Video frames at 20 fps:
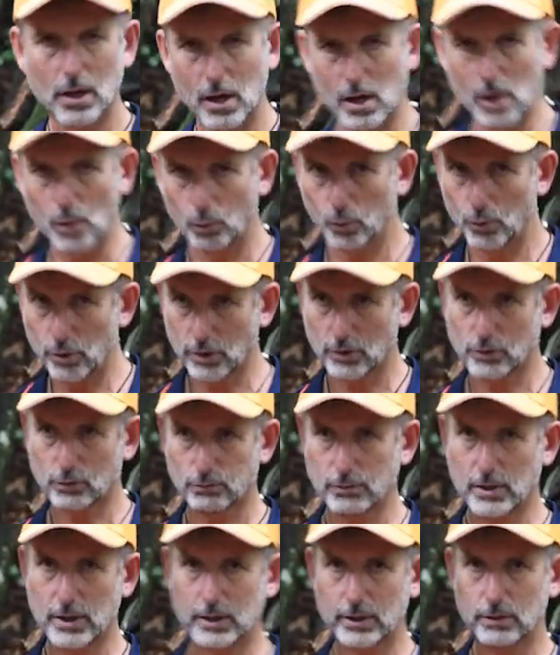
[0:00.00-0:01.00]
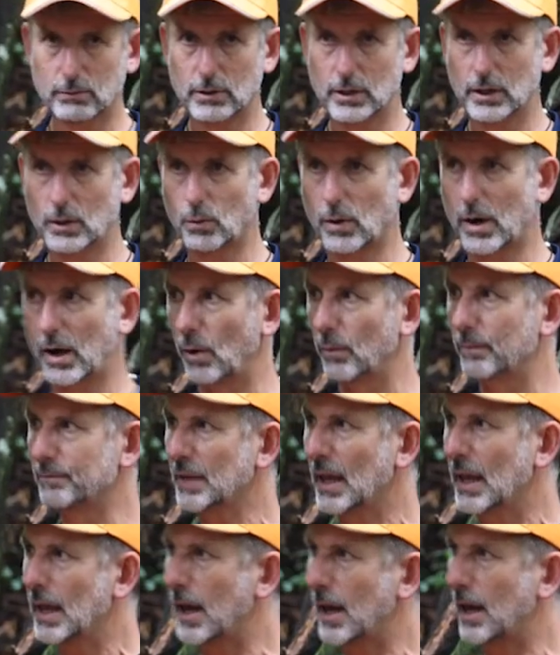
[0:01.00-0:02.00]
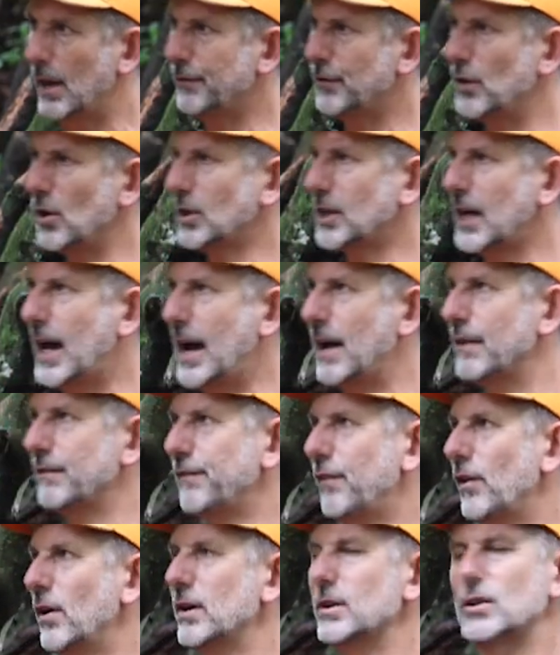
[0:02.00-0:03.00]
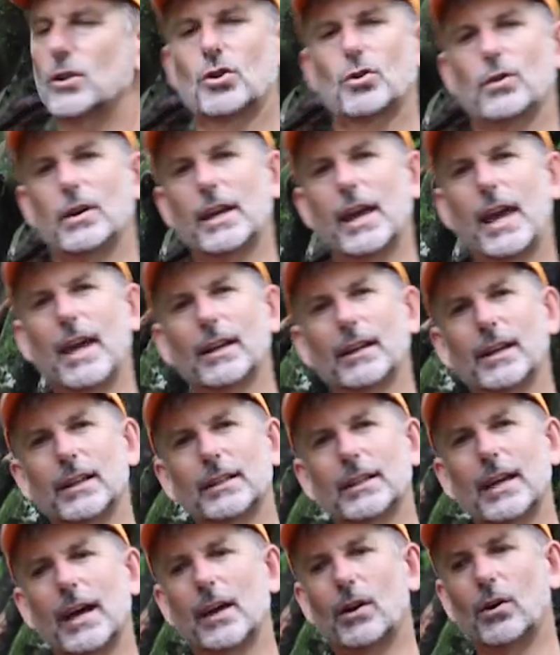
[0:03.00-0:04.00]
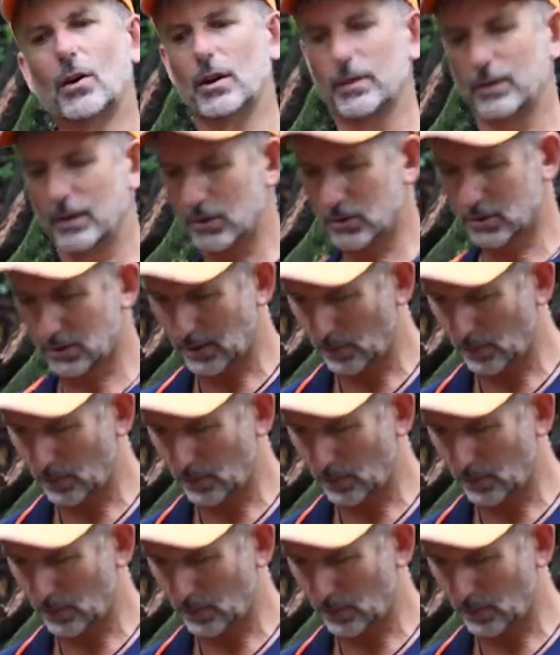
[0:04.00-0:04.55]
It works really, really well. If you can't find a tree angling down like this,